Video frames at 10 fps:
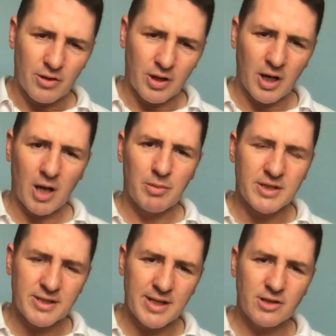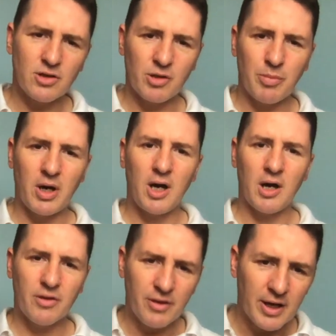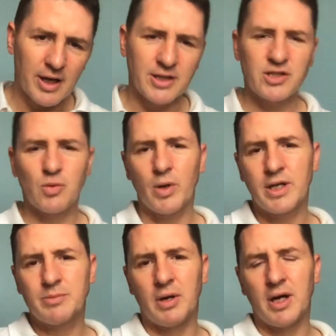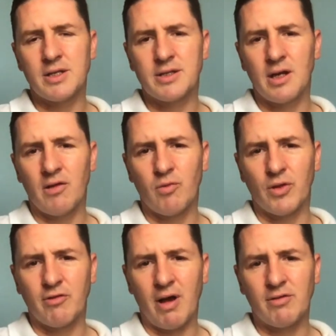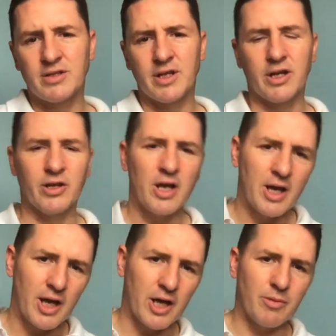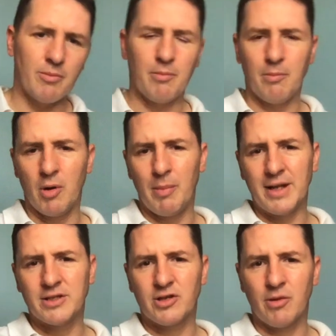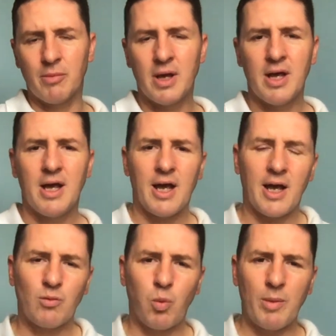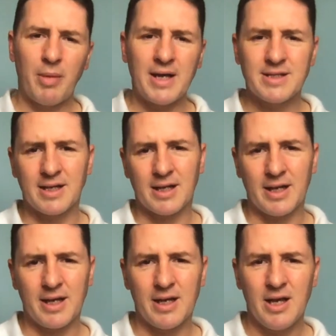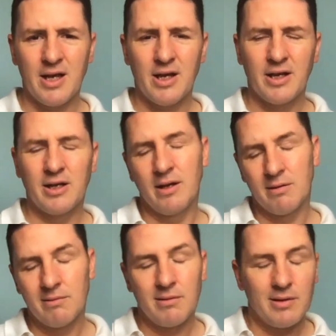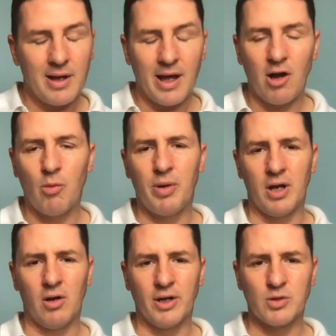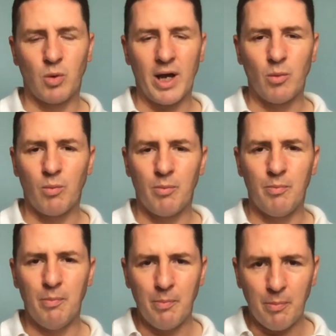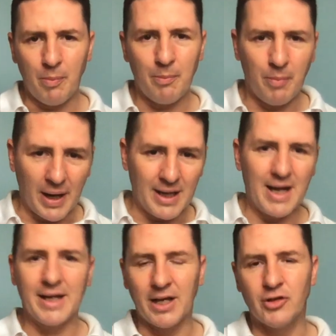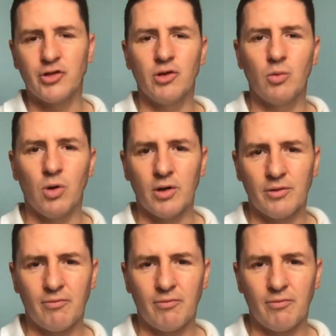The club is set on the path. It swings by itself with gravity and momentum. And we basically help it along its way by letting it do what